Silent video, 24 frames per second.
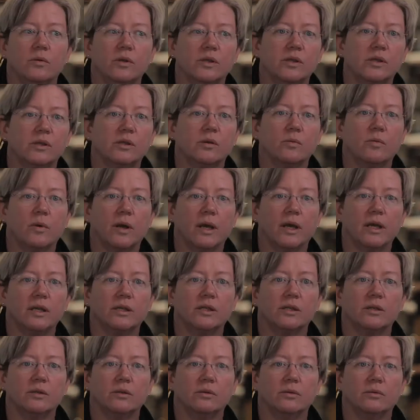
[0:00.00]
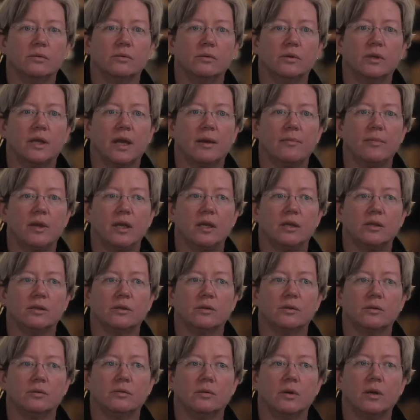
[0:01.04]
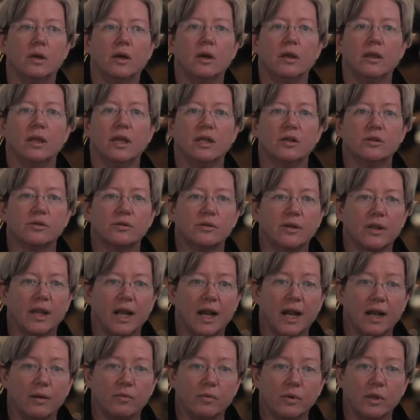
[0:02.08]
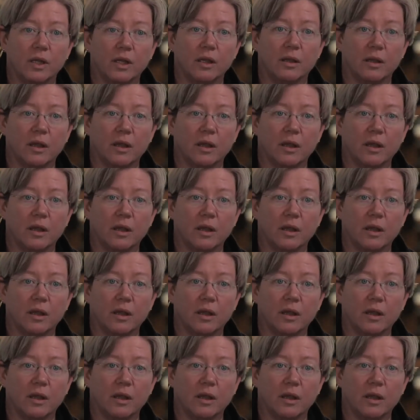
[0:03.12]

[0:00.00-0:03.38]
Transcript: this is a way to get me into the industry that I really